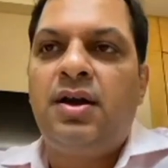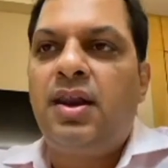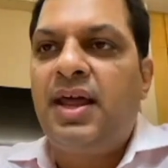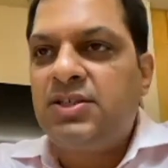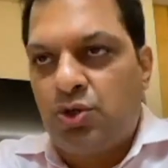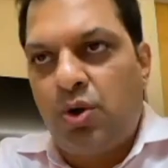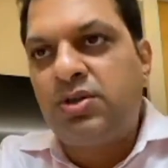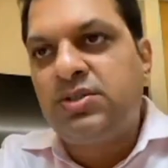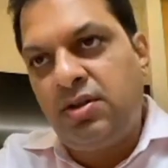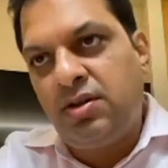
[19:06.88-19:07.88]
underlying
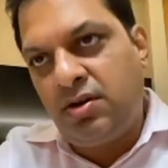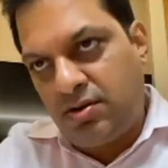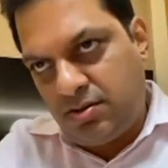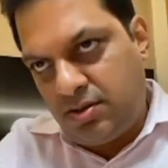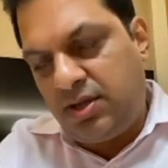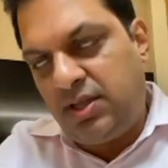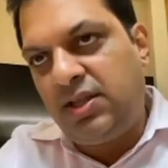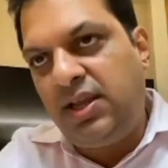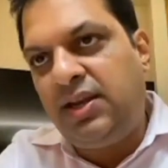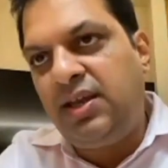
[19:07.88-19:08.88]
stocks in the
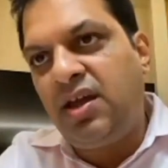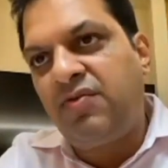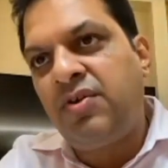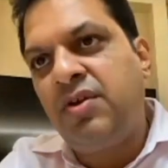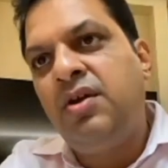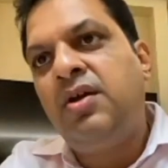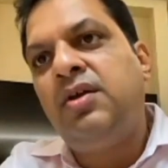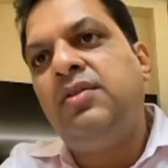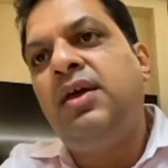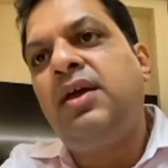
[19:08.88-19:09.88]
ETF,
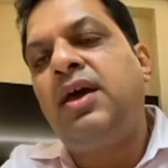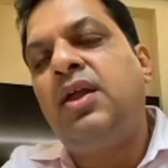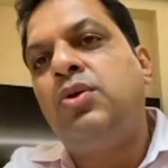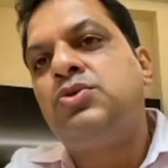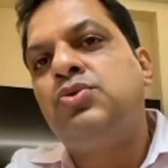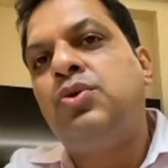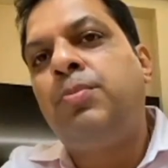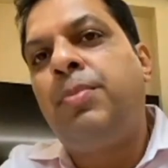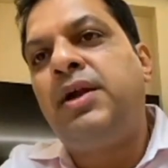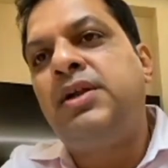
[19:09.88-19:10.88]
they can also
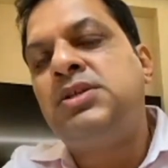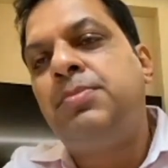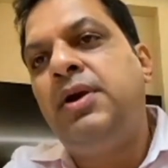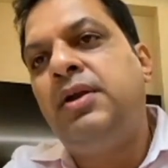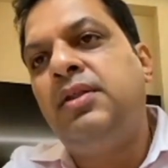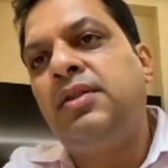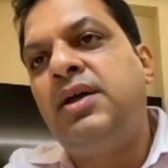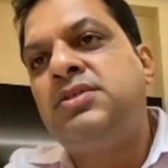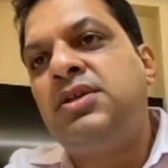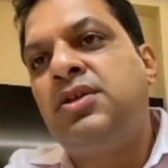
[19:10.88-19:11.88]
participate in
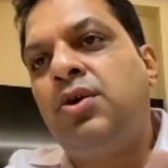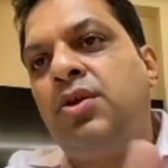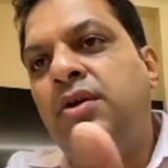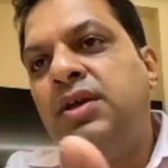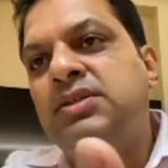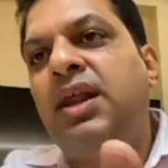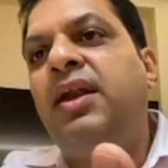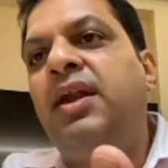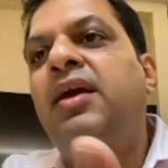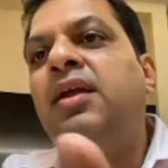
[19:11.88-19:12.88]
that securities
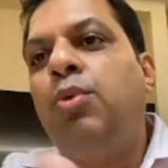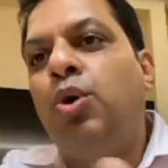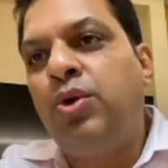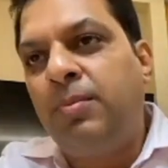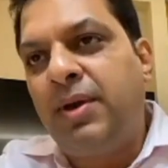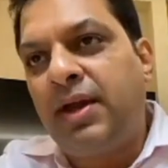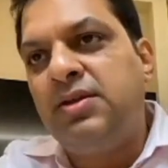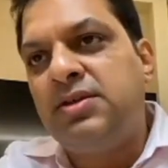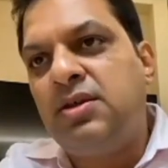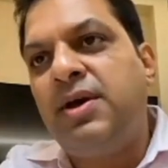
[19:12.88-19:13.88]
lending and borrowing
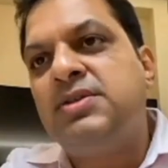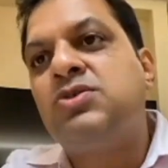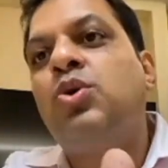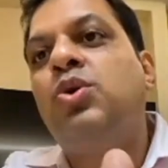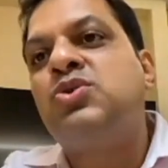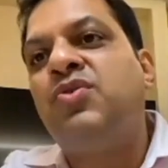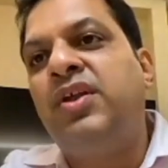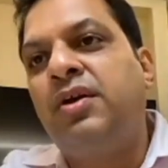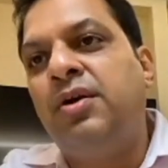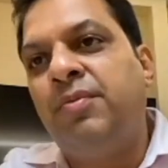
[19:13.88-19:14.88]
mechanism as a source of
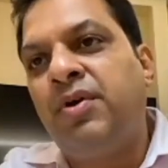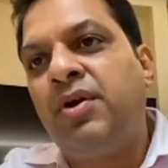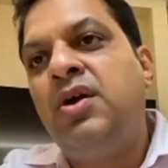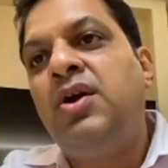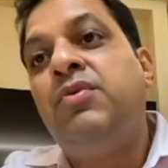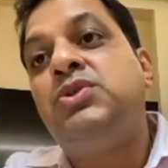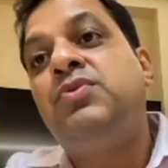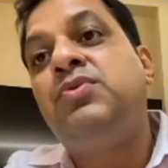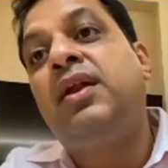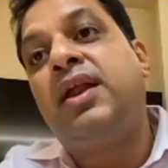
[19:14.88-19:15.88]
income, which
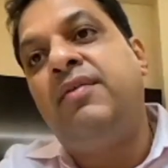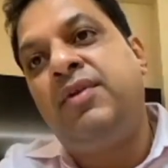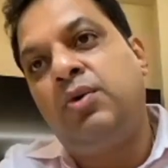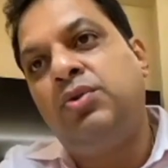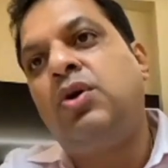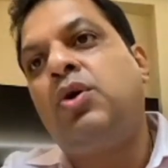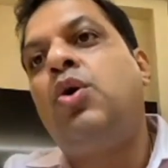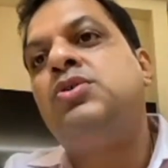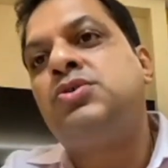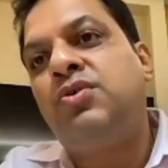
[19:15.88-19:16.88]
will drive down the
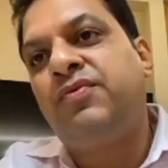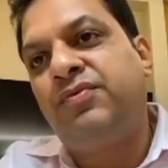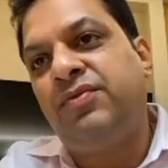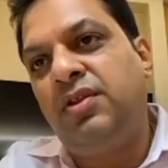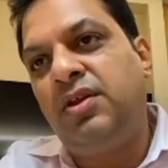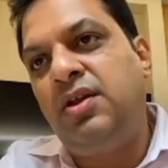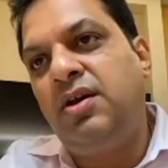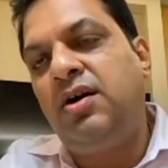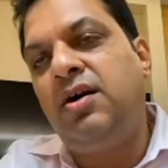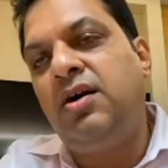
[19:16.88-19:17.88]
cost of the
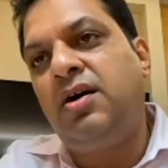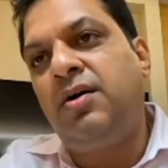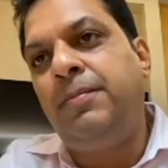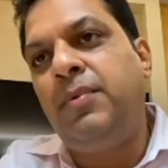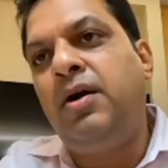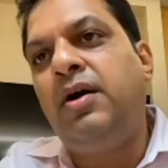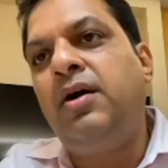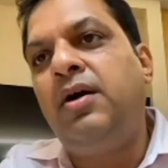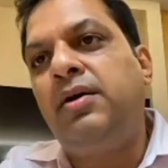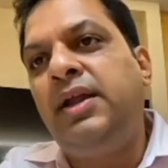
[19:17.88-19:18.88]

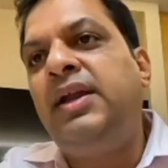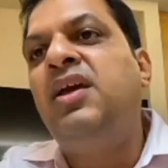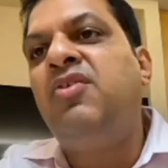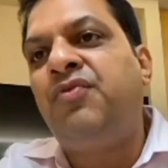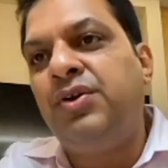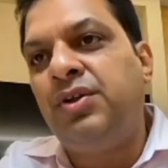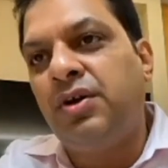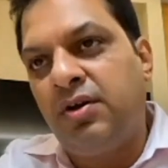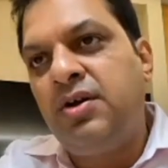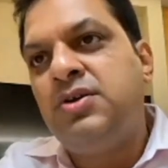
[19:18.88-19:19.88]
ETF further.
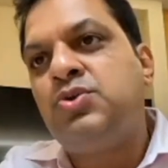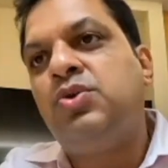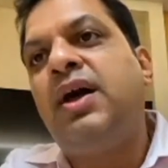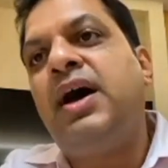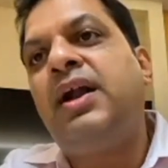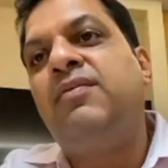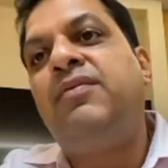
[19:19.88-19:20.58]
So that